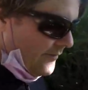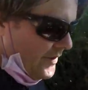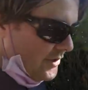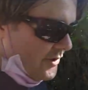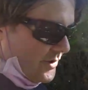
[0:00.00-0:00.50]

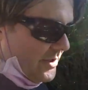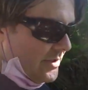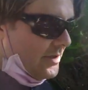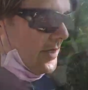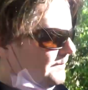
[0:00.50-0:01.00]
features.
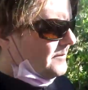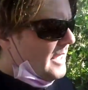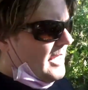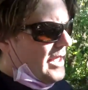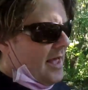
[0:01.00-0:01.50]

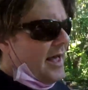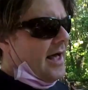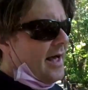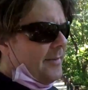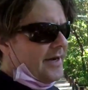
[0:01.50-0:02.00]

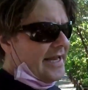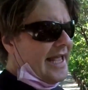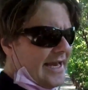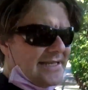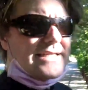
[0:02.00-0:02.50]
Uh, but
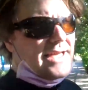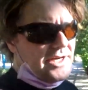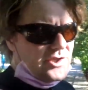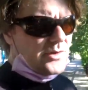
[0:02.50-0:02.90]
again, it's a touch